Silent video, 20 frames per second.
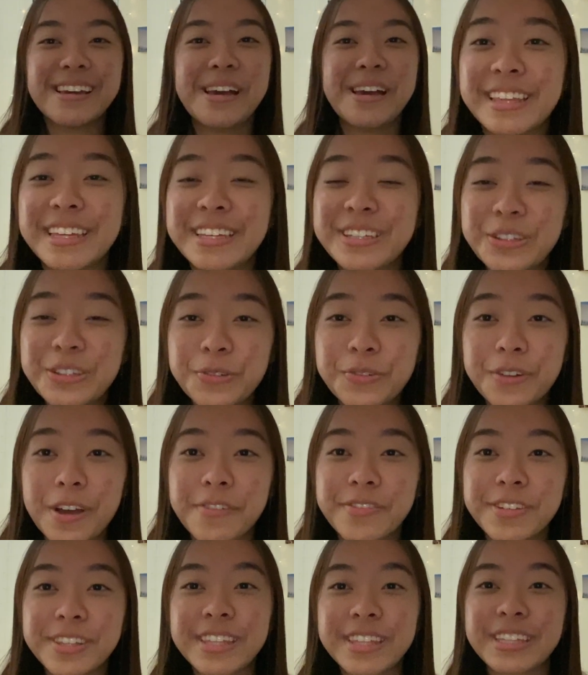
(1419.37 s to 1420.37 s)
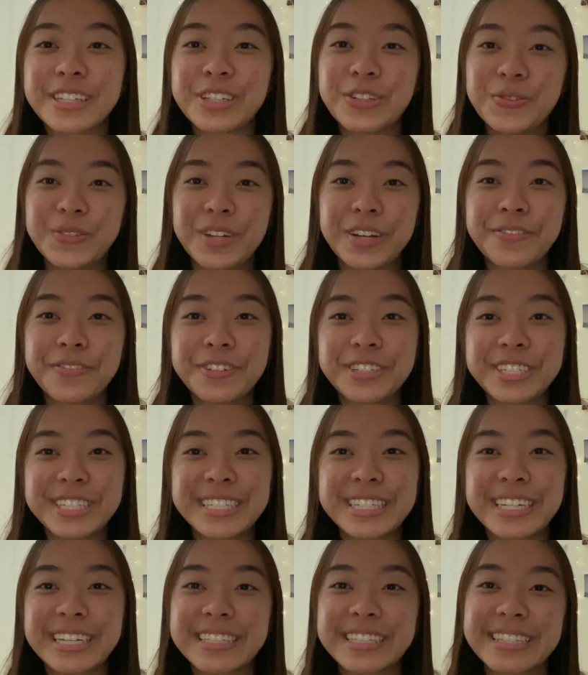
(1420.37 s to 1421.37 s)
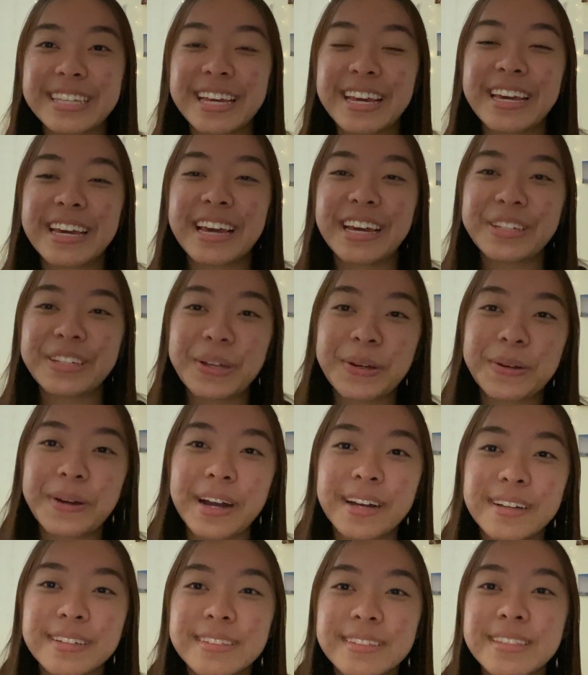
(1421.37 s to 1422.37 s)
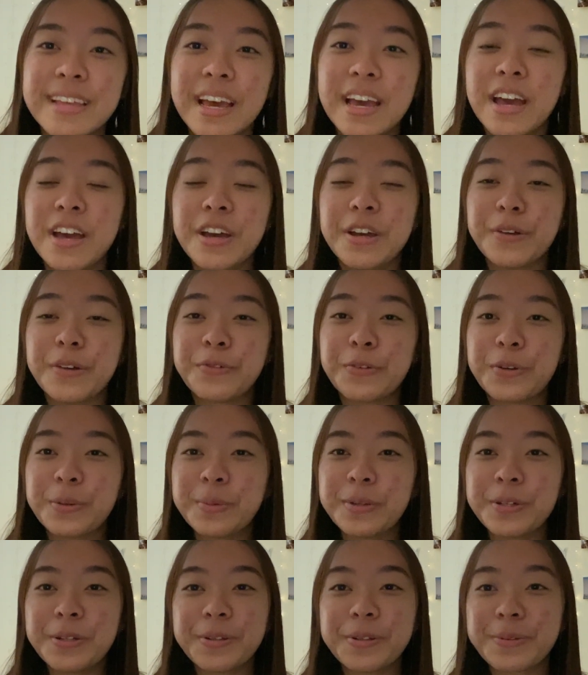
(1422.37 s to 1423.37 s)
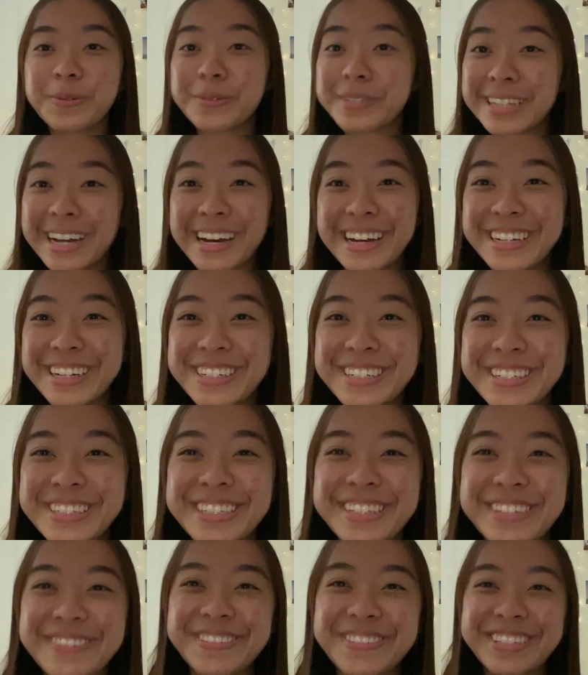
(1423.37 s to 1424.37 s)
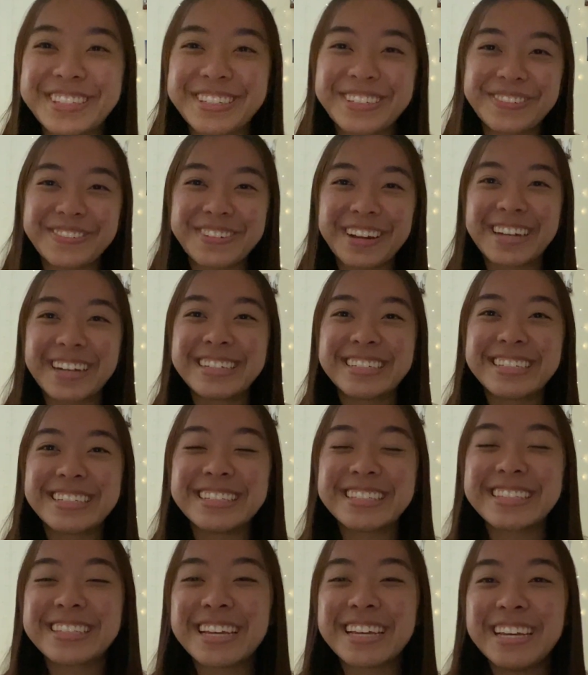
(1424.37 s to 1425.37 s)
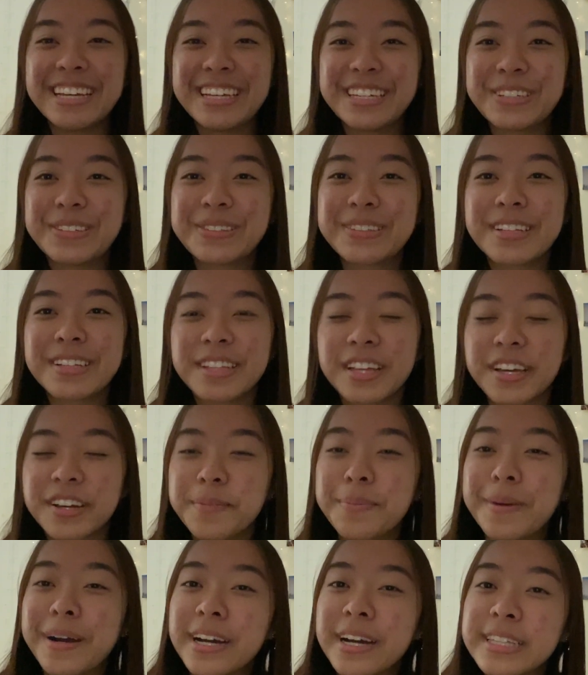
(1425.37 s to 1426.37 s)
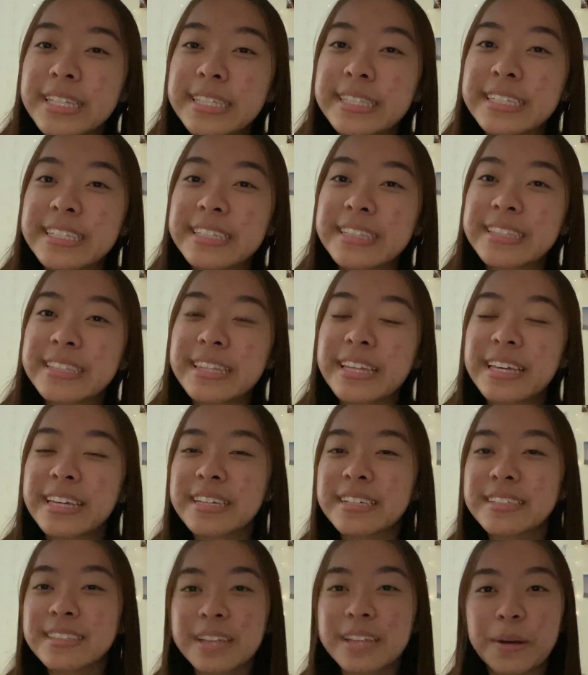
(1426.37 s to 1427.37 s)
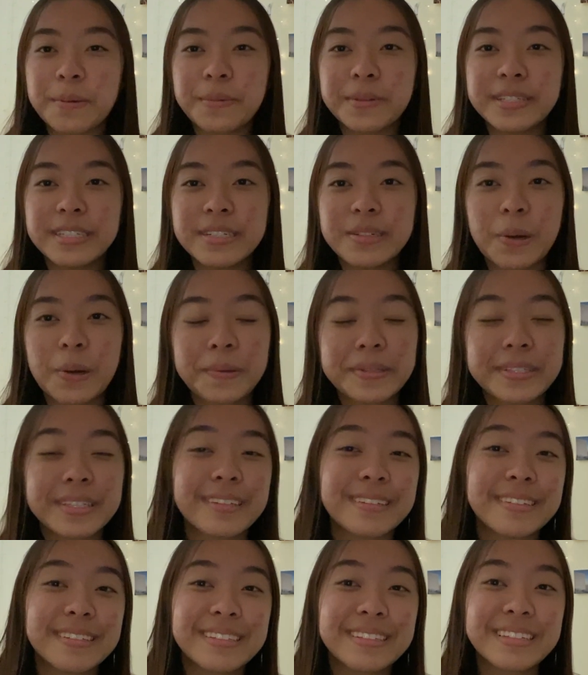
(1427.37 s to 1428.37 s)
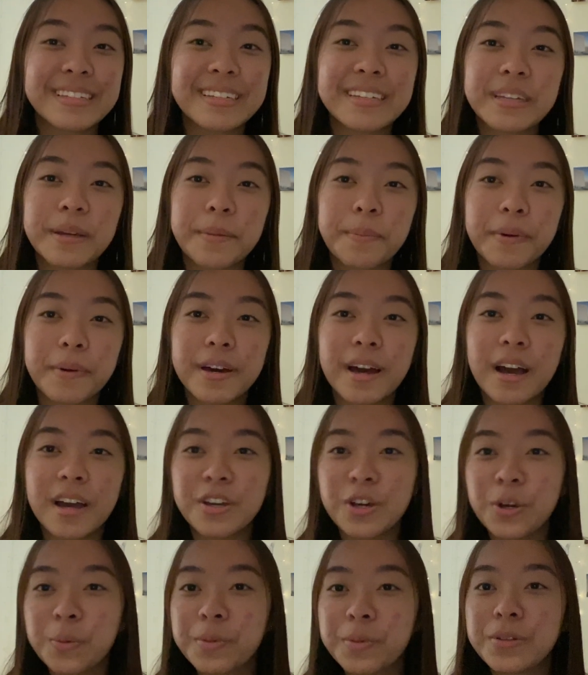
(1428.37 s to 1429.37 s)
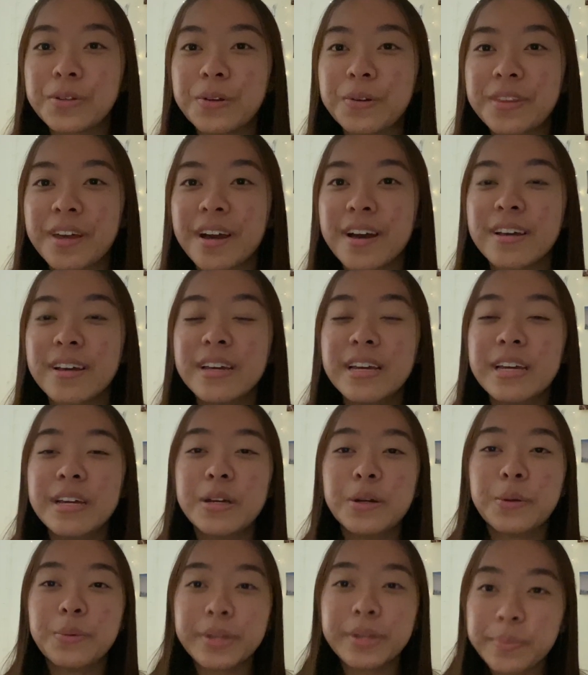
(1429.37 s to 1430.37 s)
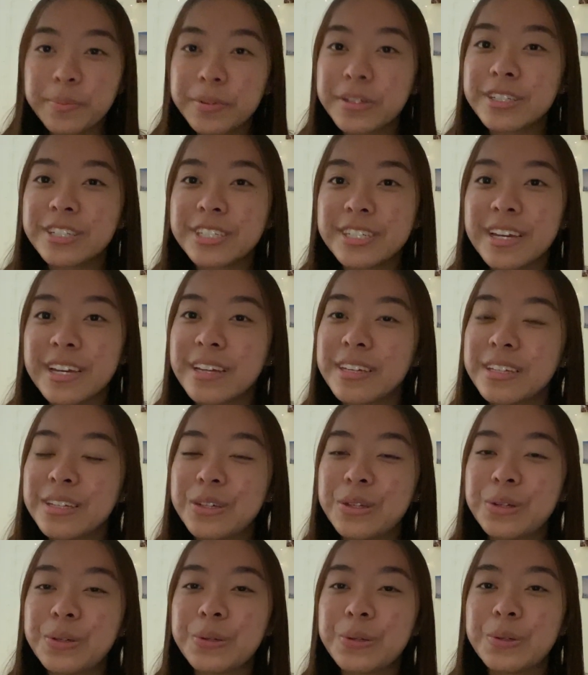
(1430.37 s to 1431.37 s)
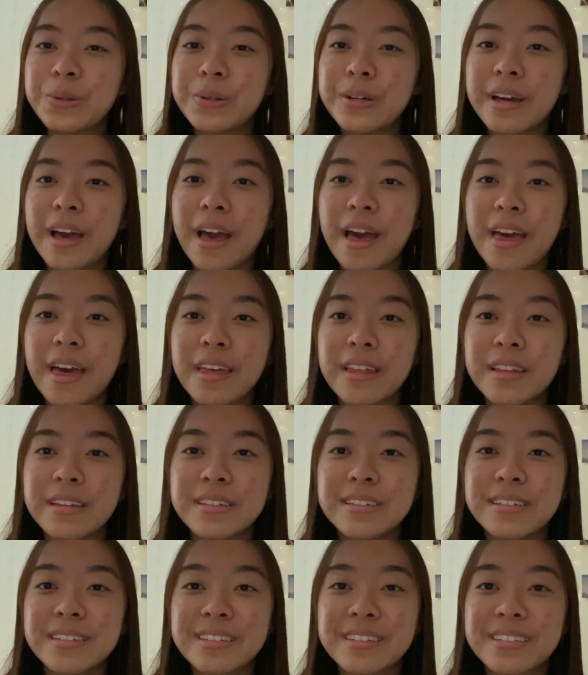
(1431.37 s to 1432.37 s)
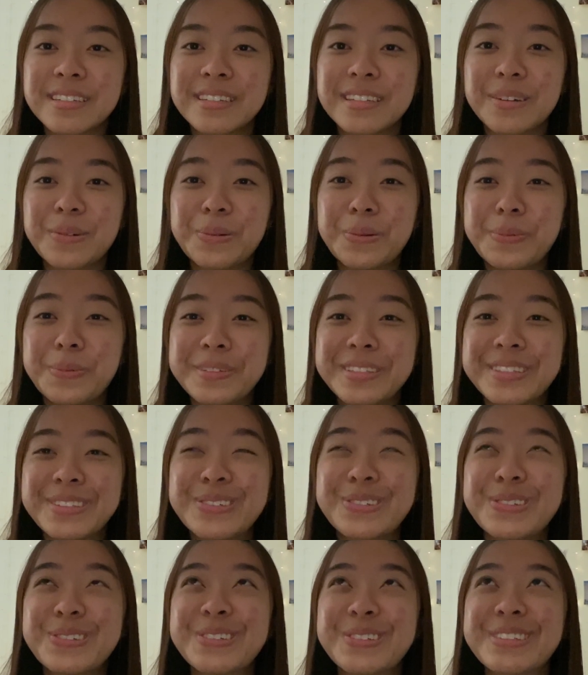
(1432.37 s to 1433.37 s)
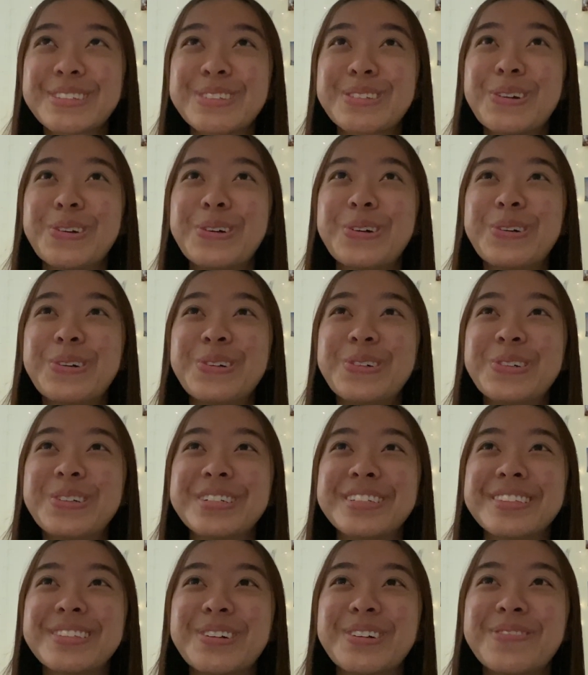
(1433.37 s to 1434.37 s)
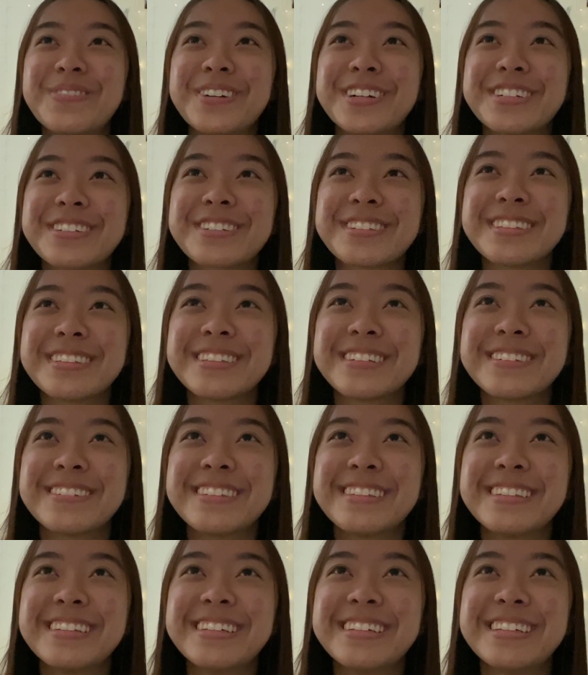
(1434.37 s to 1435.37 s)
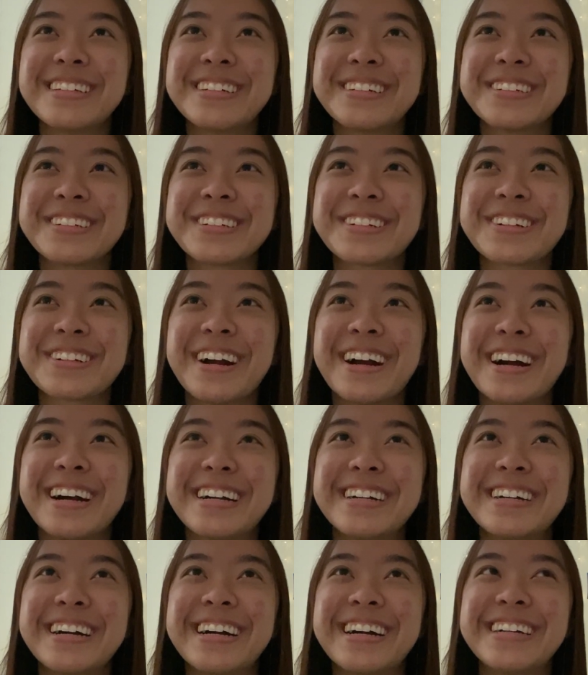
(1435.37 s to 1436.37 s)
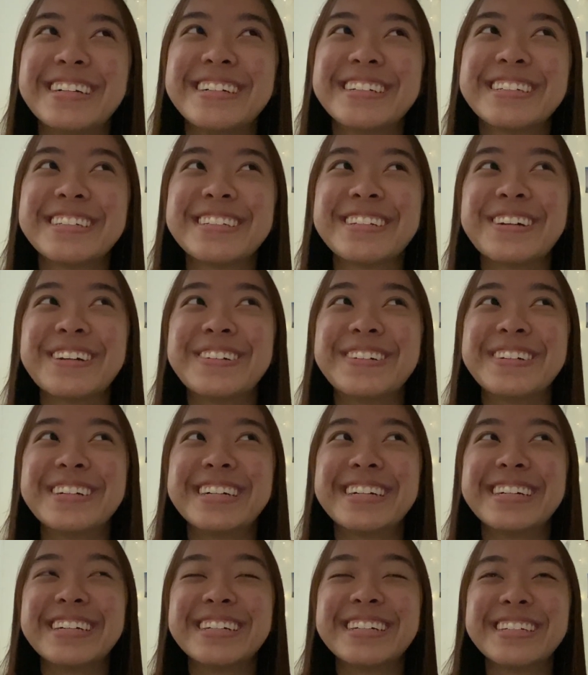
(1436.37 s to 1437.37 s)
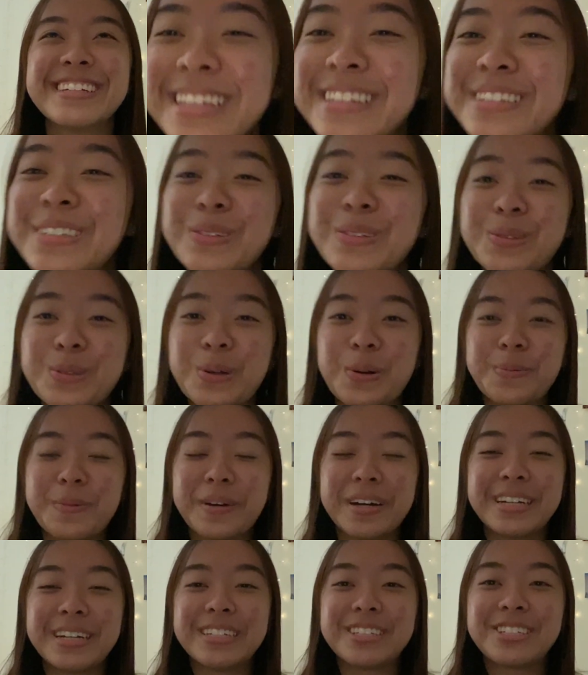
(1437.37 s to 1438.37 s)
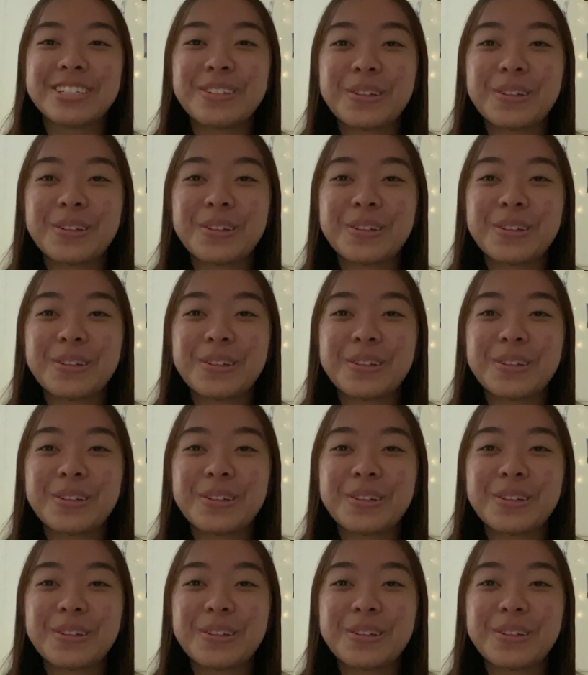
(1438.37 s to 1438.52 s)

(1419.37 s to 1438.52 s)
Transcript: Thank you for everything that you've done for CSA. I know as former retired Mr. Prez, you did a lot of behind the scenes things that we didn't always get to see, but I hope you know that we appreciate you and we'll miss you so much. Literally gonna cry, I already know it. Thank you so much.